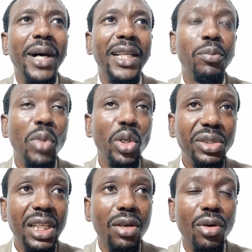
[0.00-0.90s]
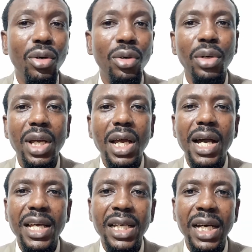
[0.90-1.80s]
a month ago,
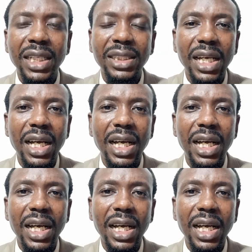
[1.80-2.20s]
I had